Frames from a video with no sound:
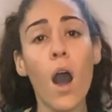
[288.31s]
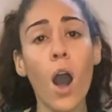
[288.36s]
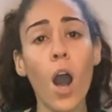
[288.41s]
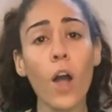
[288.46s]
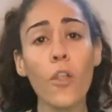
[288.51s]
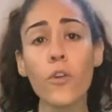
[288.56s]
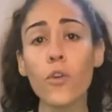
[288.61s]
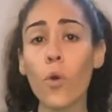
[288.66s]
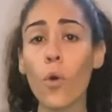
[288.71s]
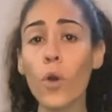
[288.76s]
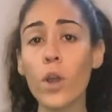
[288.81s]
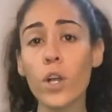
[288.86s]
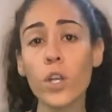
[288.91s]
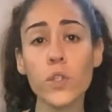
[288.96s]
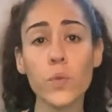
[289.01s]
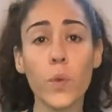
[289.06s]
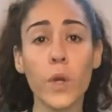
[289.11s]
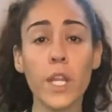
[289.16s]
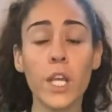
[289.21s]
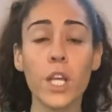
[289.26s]
Other
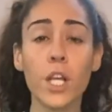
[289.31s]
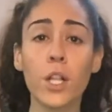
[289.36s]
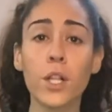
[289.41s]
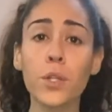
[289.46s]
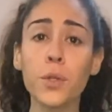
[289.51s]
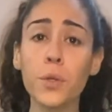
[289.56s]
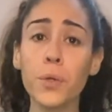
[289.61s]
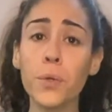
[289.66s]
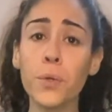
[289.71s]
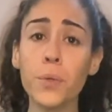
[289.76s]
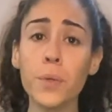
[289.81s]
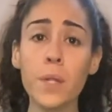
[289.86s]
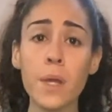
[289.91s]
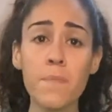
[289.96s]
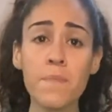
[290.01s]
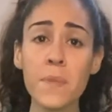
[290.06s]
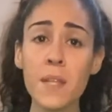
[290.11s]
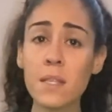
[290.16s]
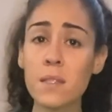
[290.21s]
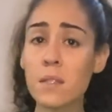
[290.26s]
oils would include
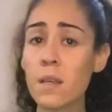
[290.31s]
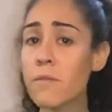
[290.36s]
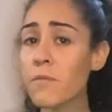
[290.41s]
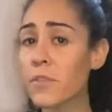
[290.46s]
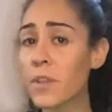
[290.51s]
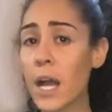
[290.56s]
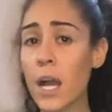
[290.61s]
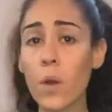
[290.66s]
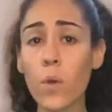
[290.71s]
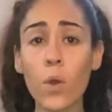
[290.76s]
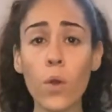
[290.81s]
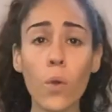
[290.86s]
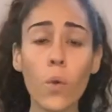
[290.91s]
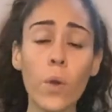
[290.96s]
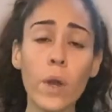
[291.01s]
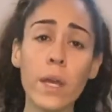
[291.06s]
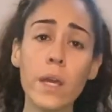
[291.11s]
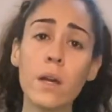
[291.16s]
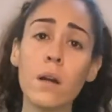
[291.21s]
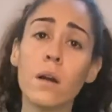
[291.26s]
sunflower
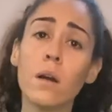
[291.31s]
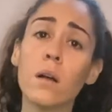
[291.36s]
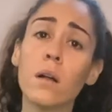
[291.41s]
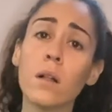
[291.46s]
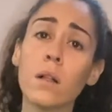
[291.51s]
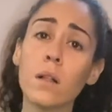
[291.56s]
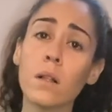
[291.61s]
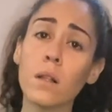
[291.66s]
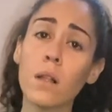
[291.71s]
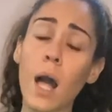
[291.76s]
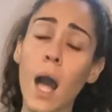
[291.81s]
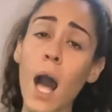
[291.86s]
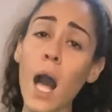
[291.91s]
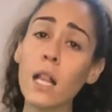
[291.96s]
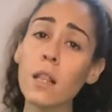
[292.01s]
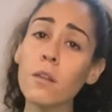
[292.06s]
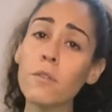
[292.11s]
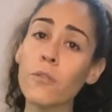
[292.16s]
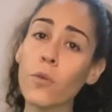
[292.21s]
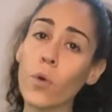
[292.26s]
oil,
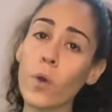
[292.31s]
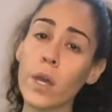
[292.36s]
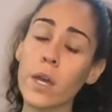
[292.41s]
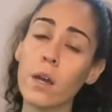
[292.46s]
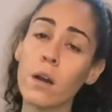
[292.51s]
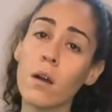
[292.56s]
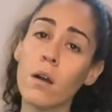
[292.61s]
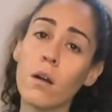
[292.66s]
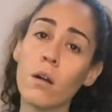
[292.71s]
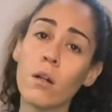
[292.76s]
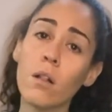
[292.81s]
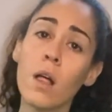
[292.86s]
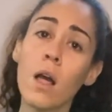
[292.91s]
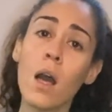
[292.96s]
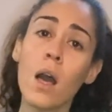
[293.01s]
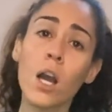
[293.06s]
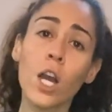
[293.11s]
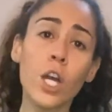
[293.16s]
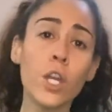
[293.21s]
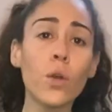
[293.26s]
olive oil,
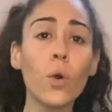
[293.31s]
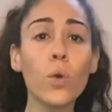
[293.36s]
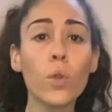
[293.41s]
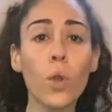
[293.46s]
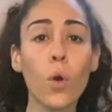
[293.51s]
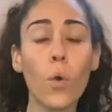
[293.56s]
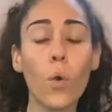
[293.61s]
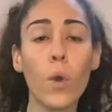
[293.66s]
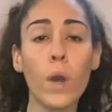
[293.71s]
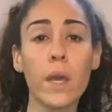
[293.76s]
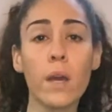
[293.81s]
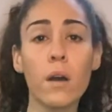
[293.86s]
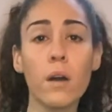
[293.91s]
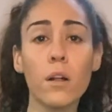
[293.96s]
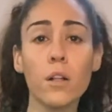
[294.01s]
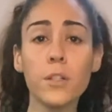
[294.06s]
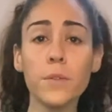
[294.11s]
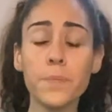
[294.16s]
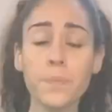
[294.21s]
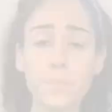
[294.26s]
canola
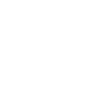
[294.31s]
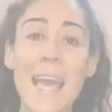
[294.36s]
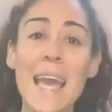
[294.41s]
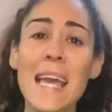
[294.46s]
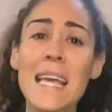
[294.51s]
oil.